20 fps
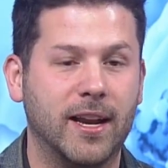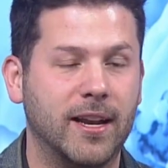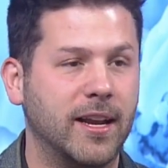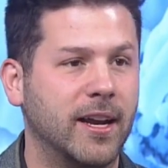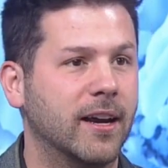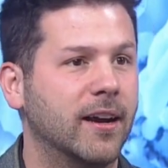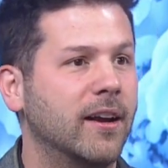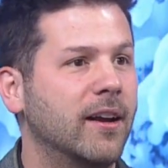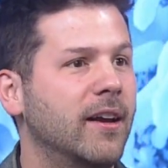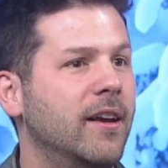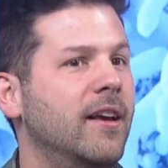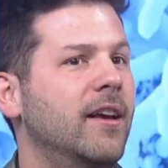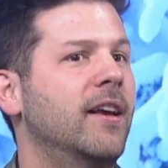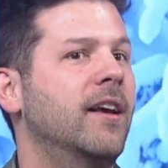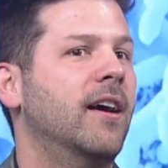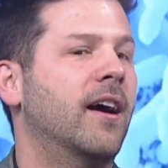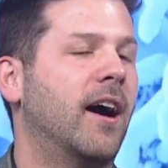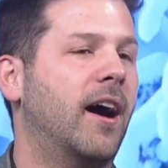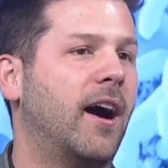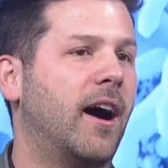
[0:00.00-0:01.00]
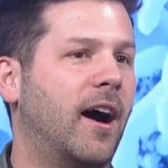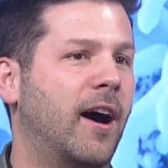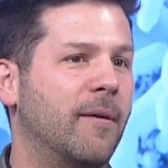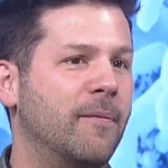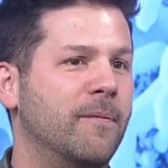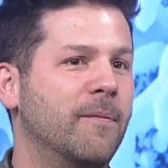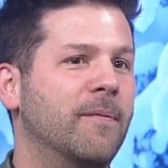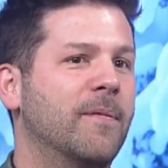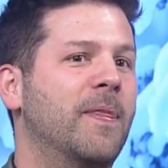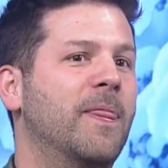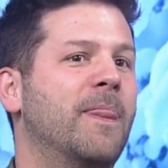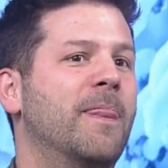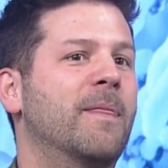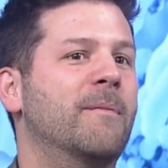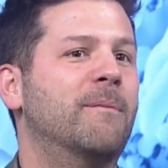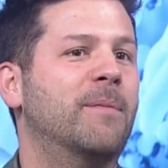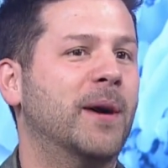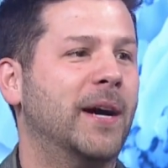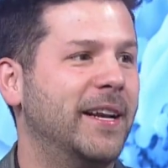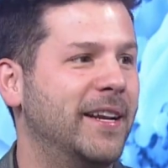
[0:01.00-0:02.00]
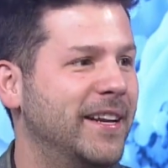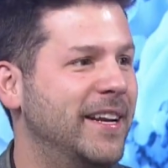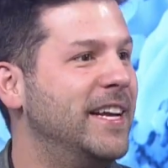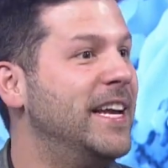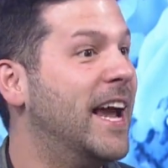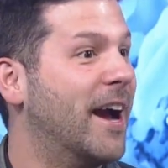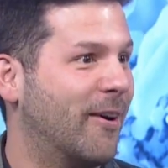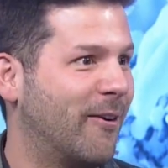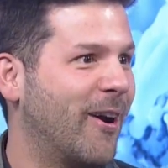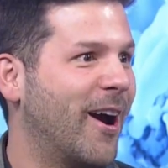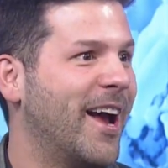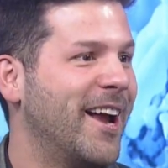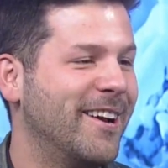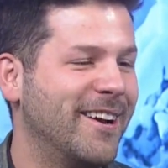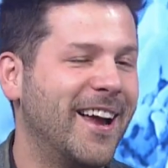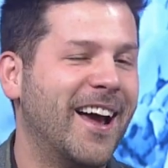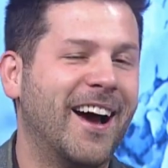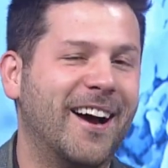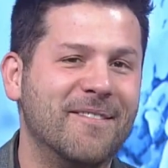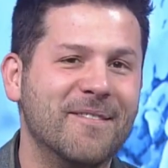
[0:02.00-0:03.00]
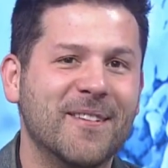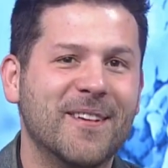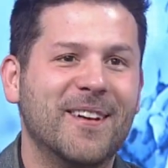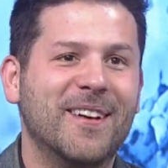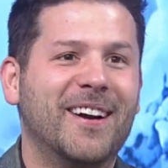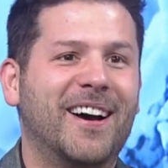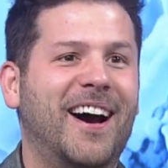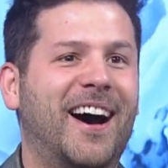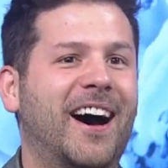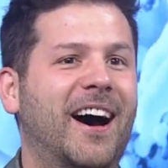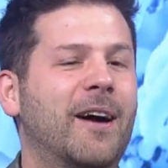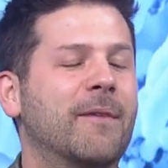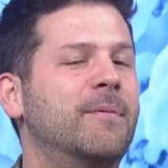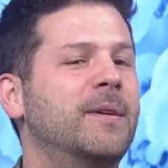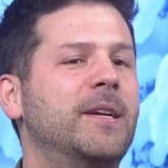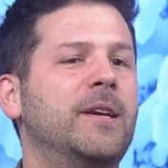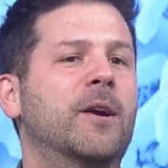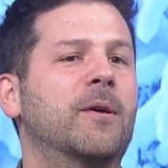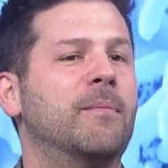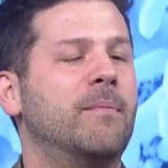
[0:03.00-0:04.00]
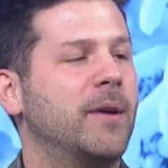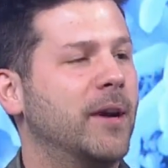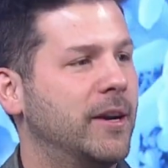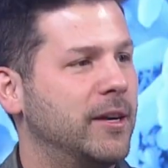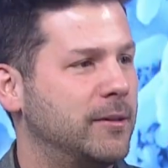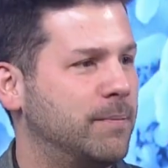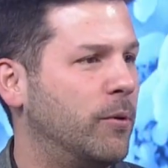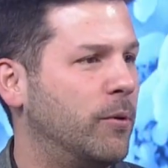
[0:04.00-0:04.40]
idea. Um, Smart but, move. Yeah, right? Yeah. yeah. Uh, but, you know, Mary's